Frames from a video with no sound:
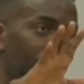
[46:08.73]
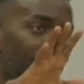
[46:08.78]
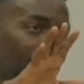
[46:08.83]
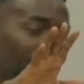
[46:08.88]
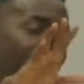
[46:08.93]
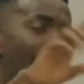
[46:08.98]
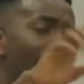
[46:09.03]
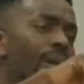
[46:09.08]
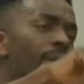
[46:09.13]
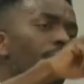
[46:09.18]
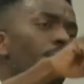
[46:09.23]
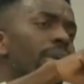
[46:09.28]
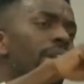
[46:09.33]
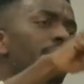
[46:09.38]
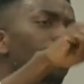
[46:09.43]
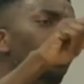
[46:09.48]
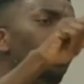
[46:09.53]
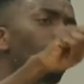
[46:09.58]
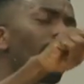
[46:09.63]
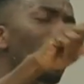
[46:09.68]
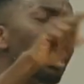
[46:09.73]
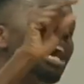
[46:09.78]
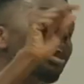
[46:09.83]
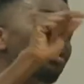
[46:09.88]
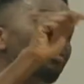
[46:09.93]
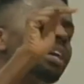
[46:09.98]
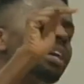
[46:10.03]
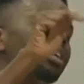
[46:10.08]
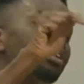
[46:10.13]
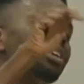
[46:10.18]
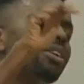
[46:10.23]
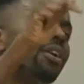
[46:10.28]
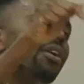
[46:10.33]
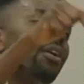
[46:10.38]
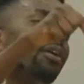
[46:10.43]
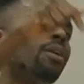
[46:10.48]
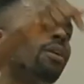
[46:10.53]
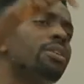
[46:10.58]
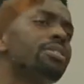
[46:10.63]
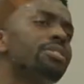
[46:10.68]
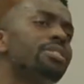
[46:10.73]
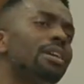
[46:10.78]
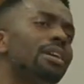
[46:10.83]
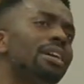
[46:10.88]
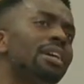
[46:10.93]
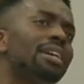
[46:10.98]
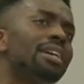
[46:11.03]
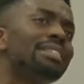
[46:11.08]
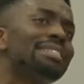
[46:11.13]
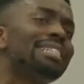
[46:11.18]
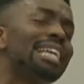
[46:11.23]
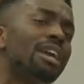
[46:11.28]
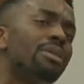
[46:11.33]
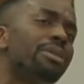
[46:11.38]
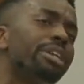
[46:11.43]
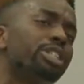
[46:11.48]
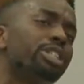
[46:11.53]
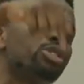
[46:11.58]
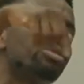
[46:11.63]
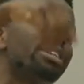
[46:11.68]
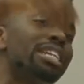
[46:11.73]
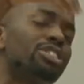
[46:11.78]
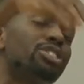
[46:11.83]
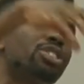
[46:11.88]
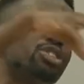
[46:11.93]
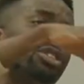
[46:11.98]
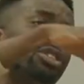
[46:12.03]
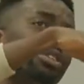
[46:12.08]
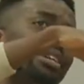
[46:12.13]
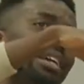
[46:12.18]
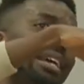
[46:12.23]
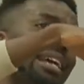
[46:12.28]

How are we going to cause the territory to